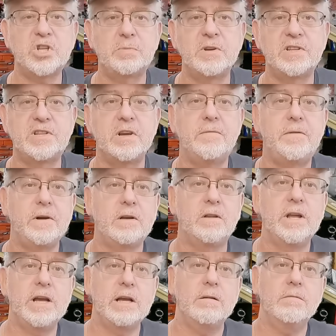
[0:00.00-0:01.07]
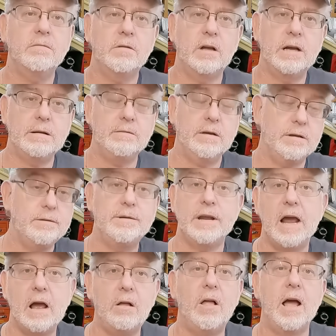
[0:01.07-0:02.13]
specifically, like
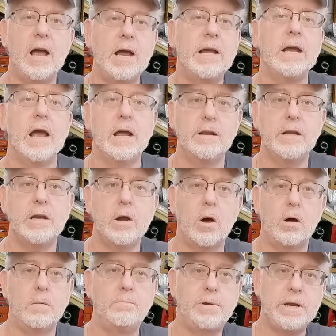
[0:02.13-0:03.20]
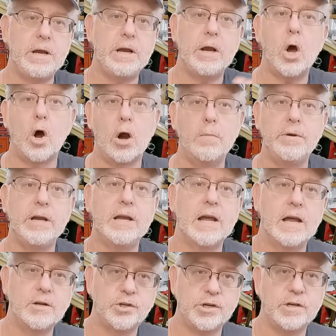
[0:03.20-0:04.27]
the LA and the BRB
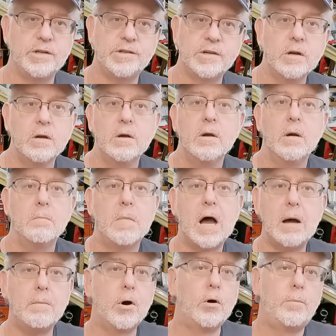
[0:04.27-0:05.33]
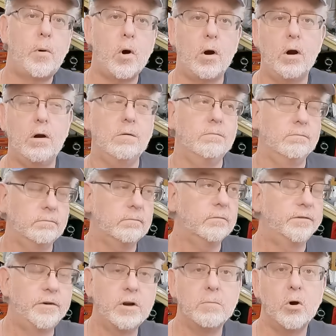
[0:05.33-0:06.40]
engines, my MoPar,
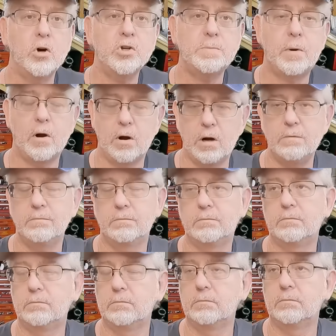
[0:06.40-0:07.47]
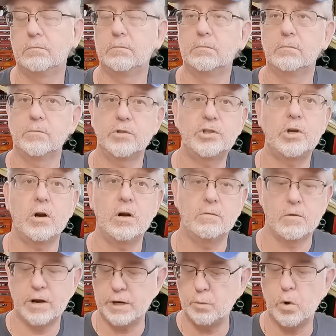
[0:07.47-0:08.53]
for the most part, started
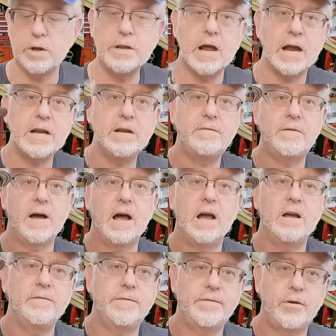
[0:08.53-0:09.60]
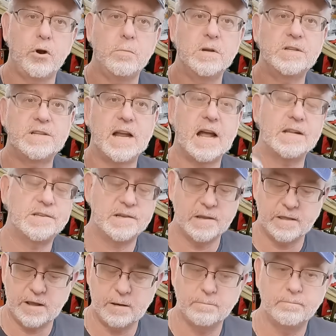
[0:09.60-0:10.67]
running 195 thermostats
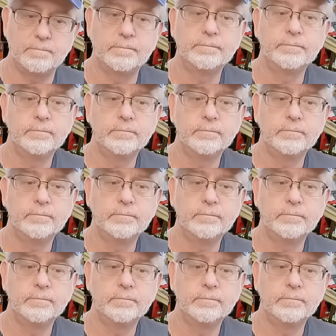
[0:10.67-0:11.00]
in them.